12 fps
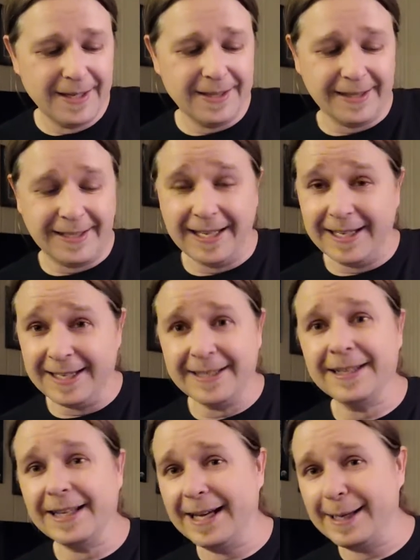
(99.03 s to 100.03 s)
The king
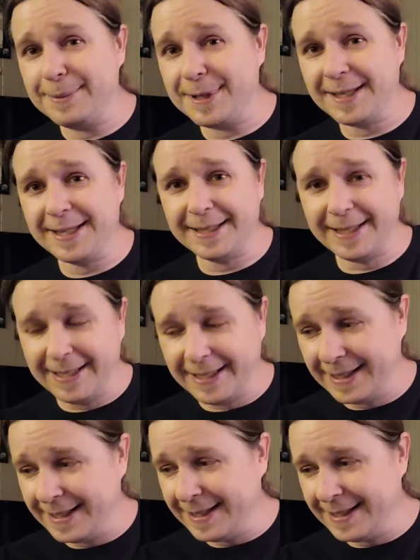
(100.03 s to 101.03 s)
collapses at the
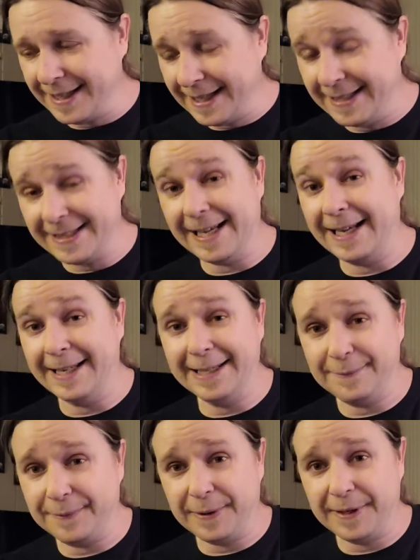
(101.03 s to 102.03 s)
end. Like, is that
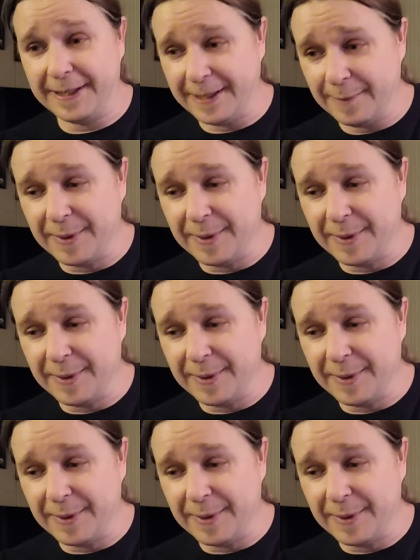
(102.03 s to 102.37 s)
it for him?